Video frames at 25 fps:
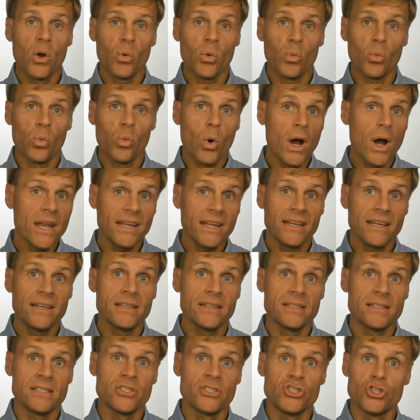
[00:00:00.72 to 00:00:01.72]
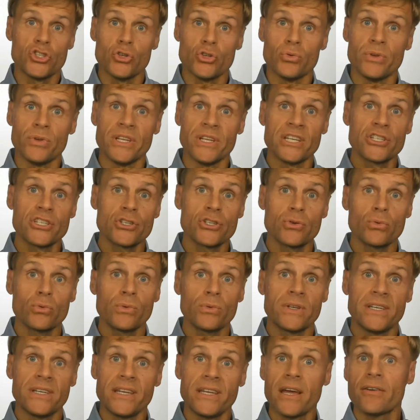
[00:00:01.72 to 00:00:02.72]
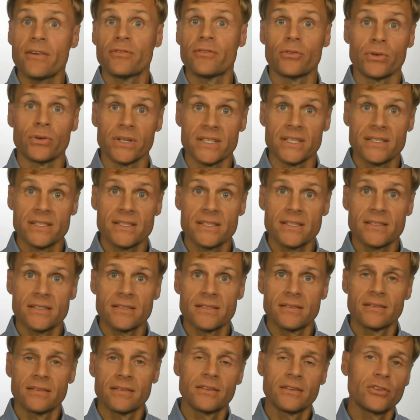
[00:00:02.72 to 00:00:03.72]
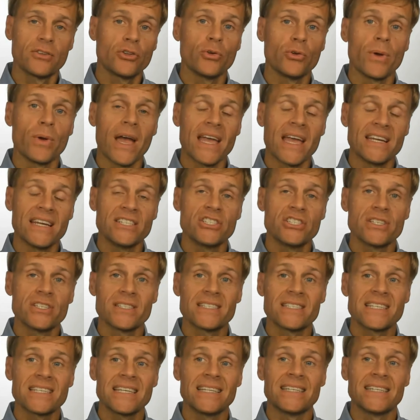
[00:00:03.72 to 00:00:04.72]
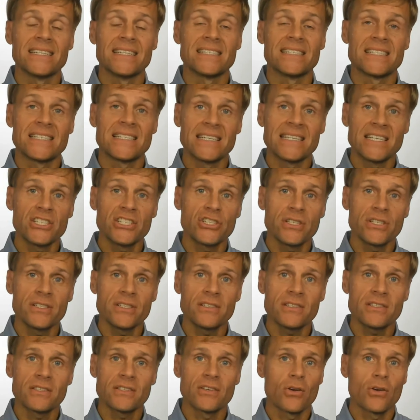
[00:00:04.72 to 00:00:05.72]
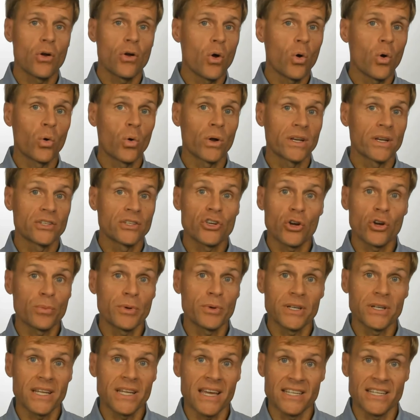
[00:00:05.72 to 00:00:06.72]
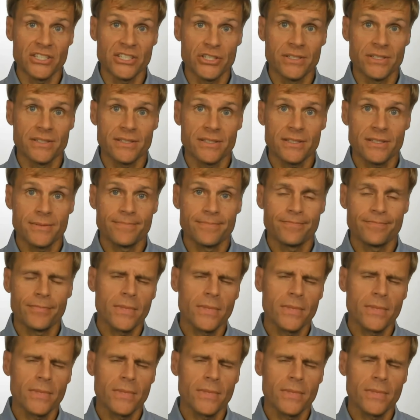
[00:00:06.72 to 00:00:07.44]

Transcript: What is judicial deference to agency decisions or interpretations?